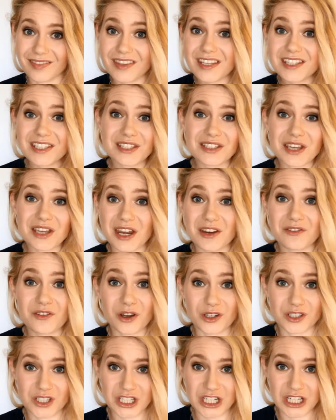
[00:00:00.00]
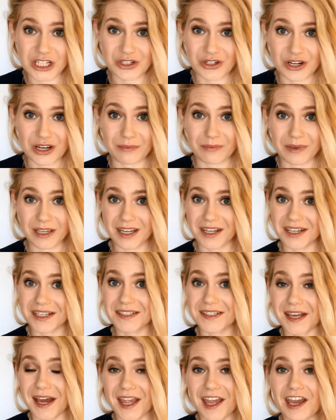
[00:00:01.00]
This is kind of contradictory
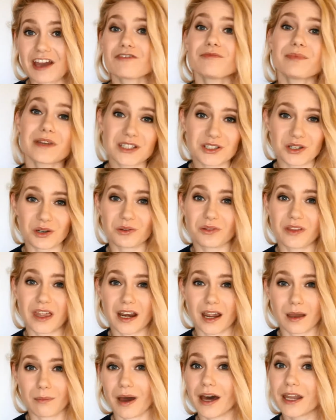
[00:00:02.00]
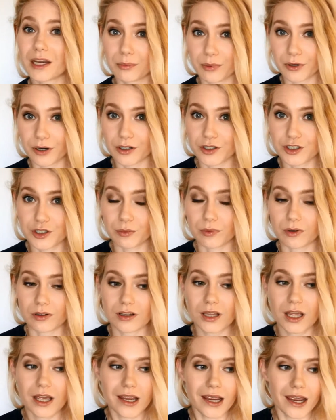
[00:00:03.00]
because I have been told that I'm
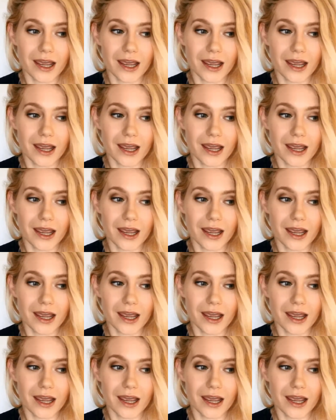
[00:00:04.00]
unapproachable